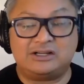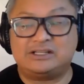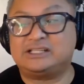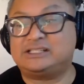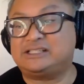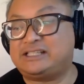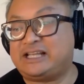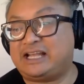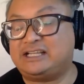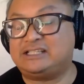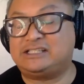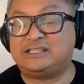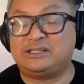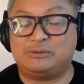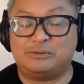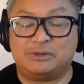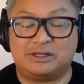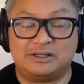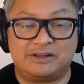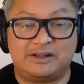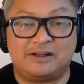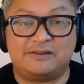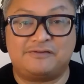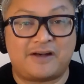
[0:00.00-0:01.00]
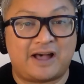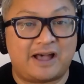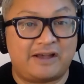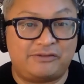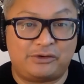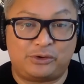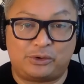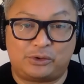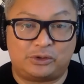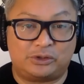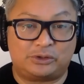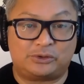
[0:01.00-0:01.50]
to say to a, a
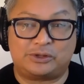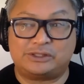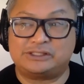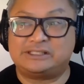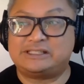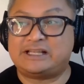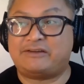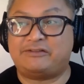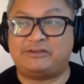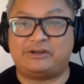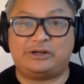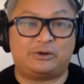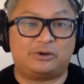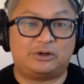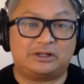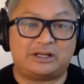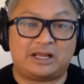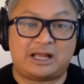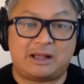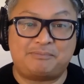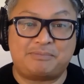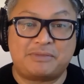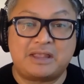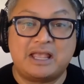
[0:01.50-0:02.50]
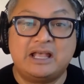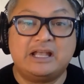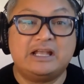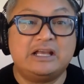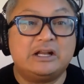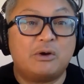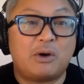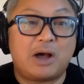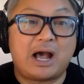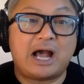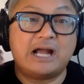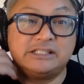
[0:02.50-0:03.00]
five-year-old or a seven-year-old yeah. you
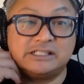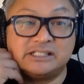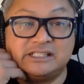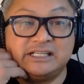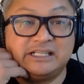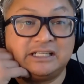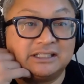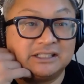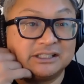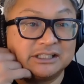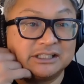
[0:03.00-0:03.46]
know i just need a little